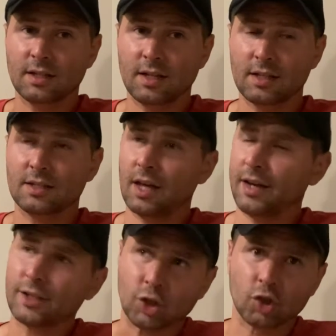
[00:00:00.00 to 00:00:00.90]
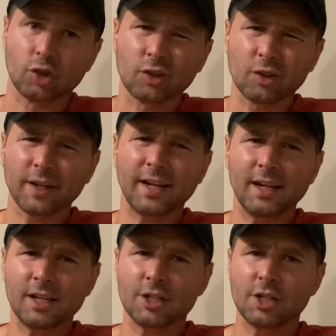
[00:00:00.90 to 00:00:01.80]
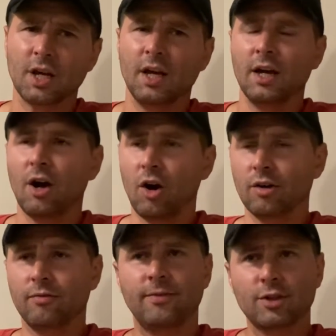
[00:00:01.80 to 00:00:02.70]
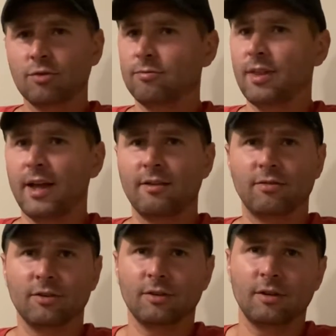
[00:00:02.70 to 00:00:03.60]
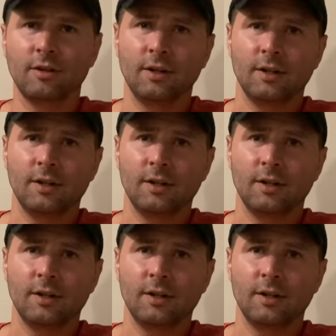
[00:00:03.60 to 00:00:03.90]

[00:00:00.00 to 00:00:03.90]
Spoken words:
It's kind of sugary-ish, artificial flavor.